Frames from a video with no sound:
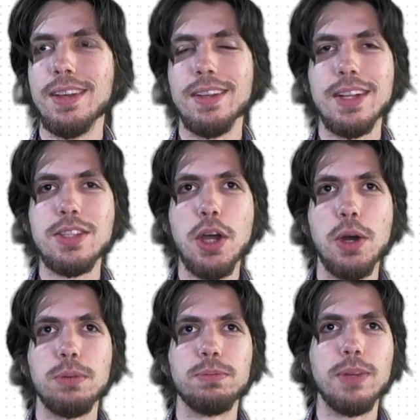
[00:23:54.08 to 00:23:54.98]
let's
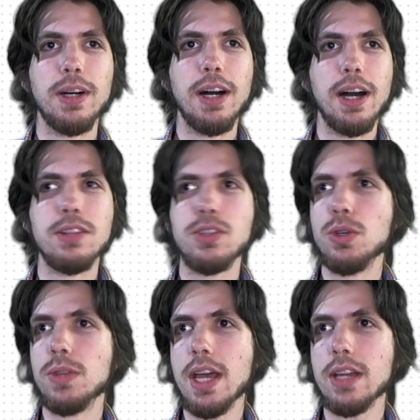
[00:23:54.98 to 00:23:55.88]
go
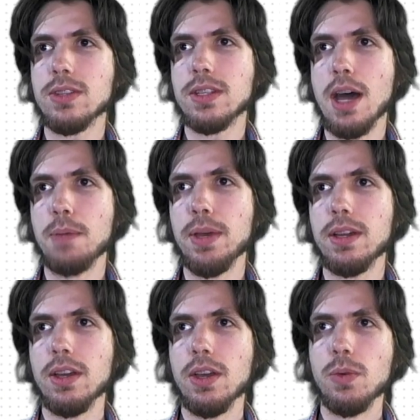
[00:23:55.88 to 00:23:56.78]
to the next
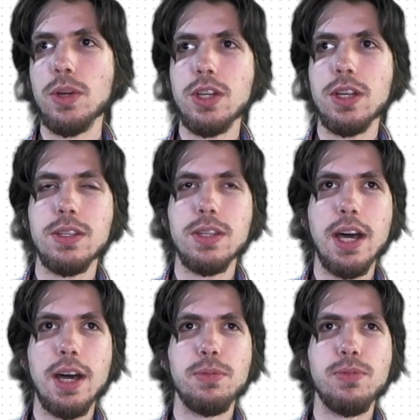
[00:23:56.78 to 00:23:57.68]
topic, which is
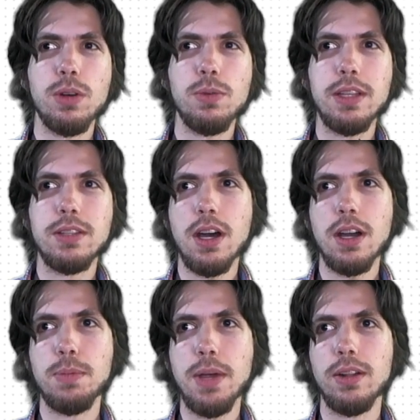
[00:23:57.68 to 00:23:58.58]
before we
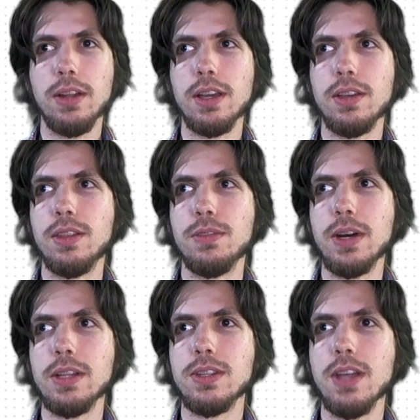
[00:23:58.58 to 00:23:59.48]
talk about like the
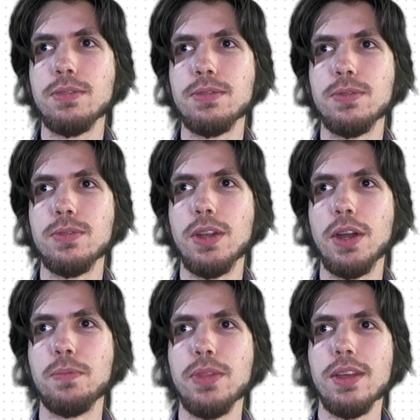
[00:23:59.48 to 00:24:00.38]
fun stuff,
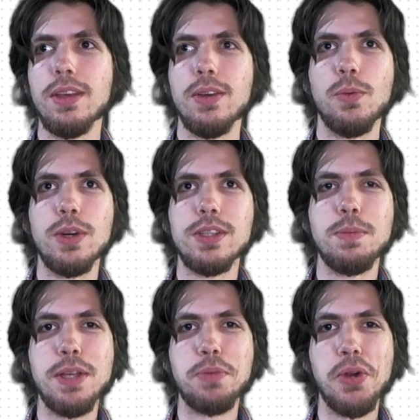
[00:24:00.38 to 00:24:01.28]
what's
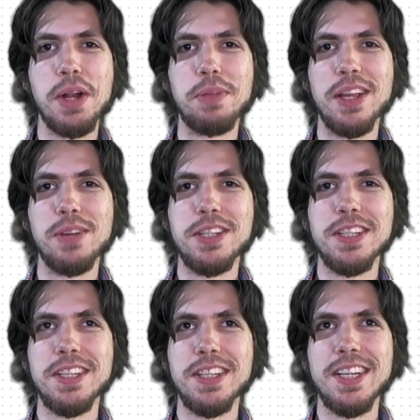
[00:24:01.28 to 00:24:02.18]
the best programming language,
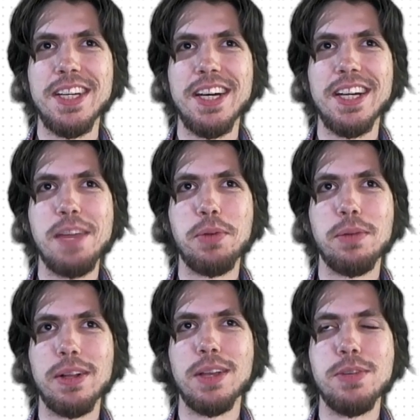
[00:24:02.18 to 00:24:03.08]
game
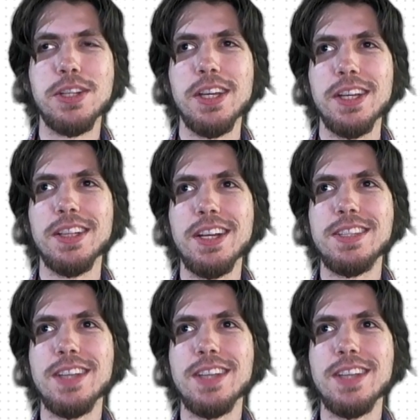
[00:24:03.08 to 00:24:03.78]
programming language, let's